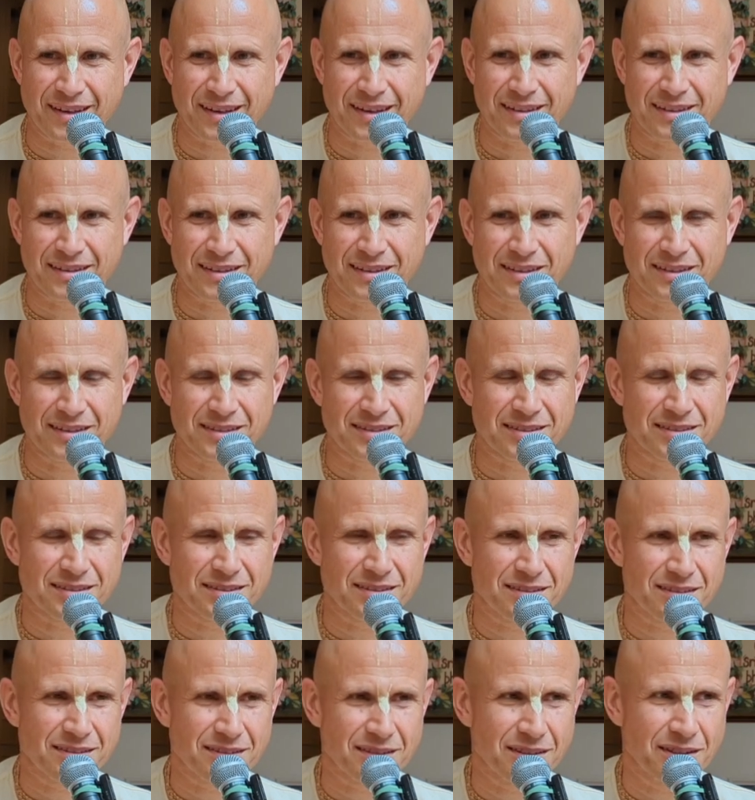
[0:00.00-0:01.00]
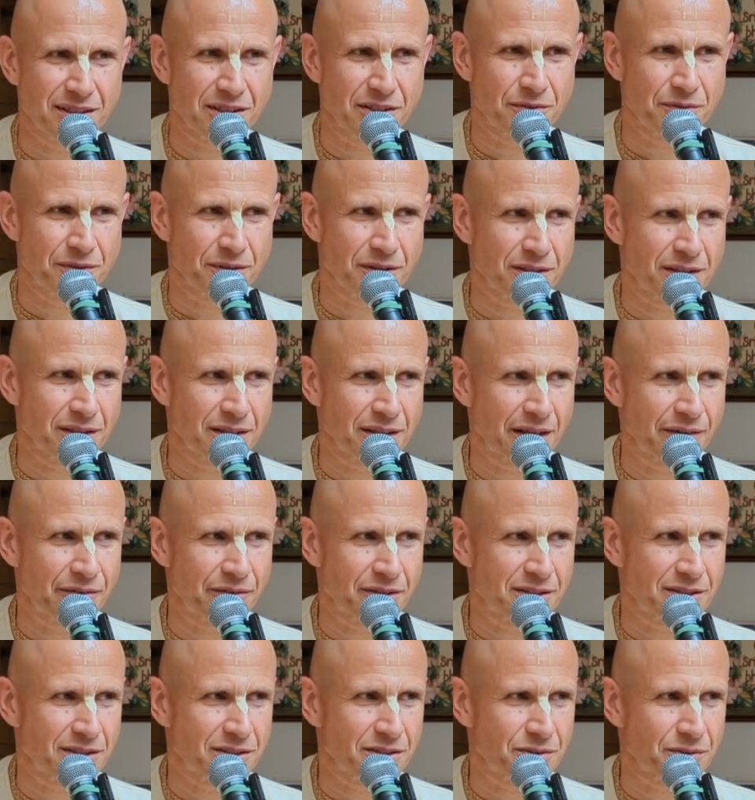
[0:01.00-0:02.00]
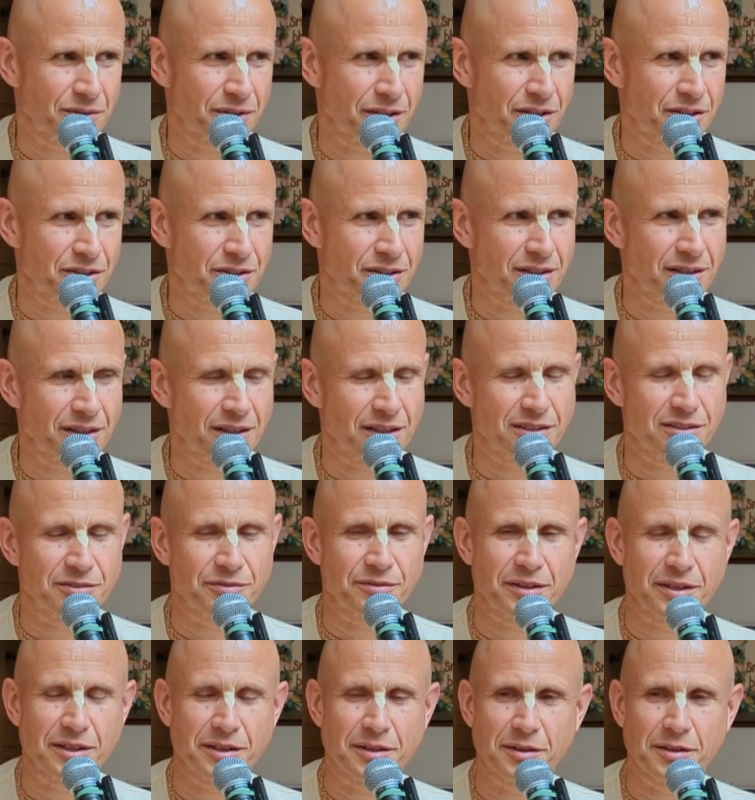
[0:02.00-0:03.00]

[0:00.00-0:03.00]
and he's equal in every situation, is